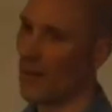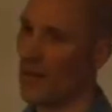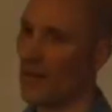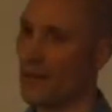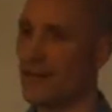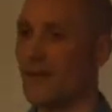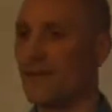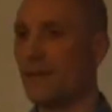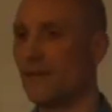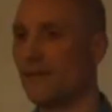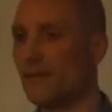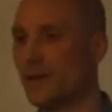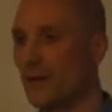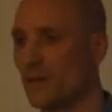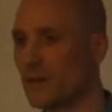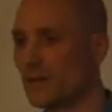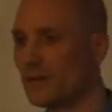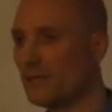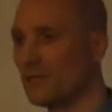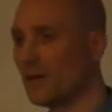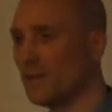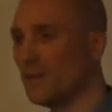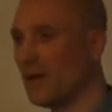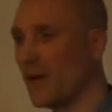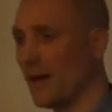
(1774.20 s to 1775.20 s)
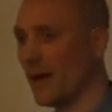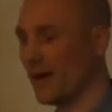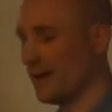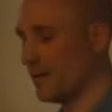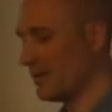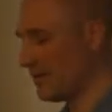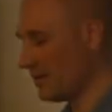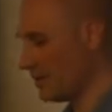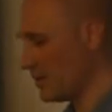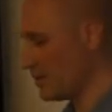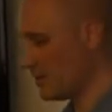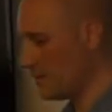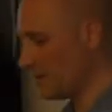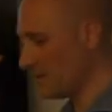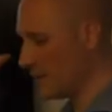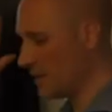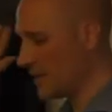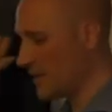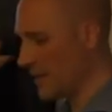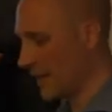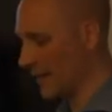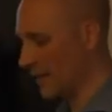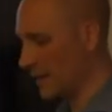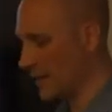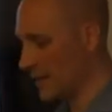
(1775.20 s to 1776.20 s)
And the philosophy behind
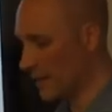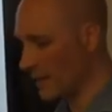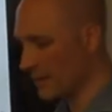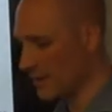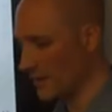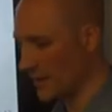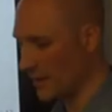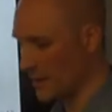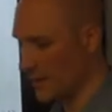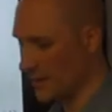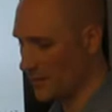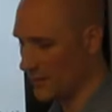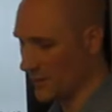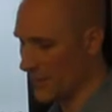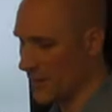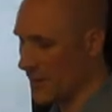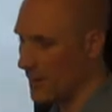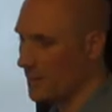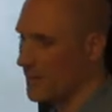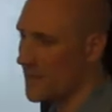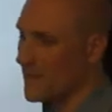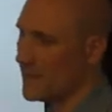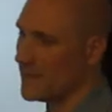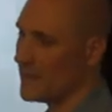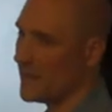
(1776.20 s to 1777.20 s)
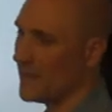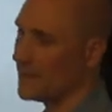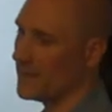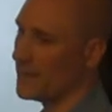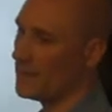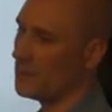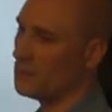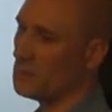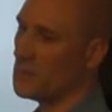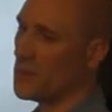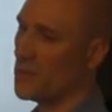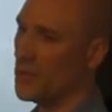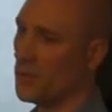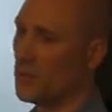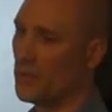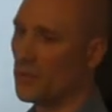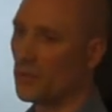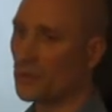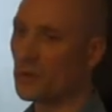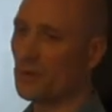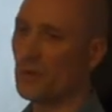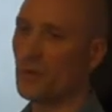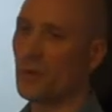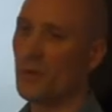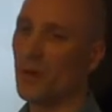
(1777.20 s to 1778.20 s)
designing signature schemes is that you
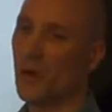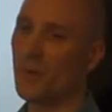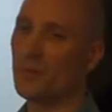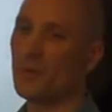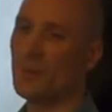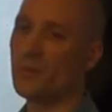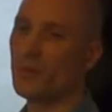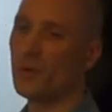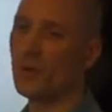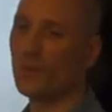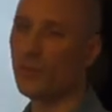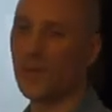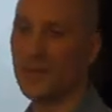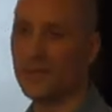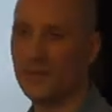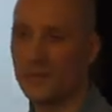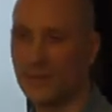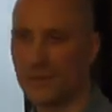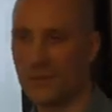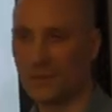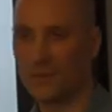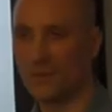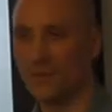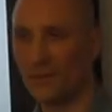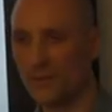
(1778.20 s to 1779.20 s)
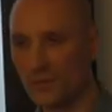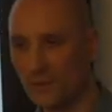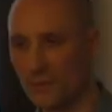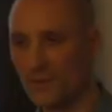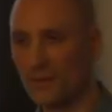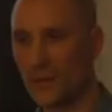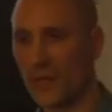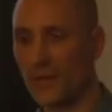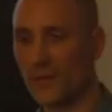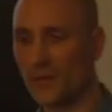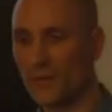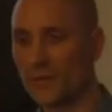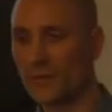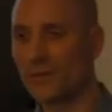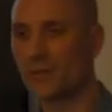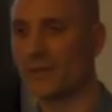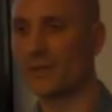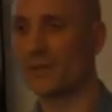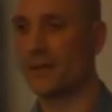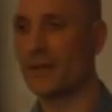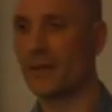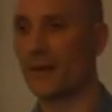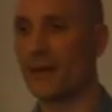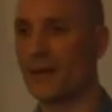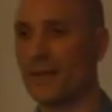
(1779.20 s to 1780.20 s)
don't know how people will use
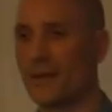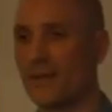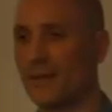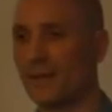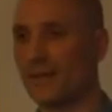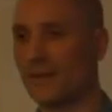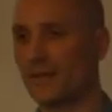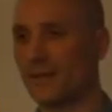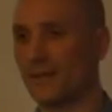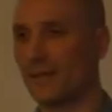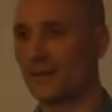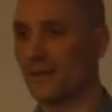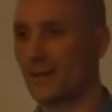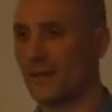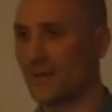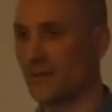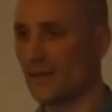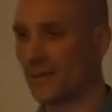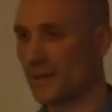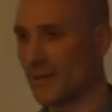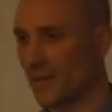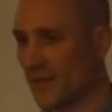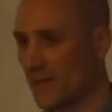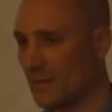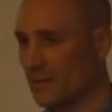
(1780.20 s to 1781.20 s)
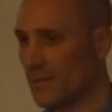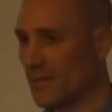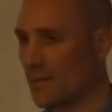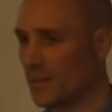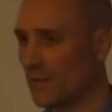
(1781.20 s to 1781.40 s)
this signature scheme.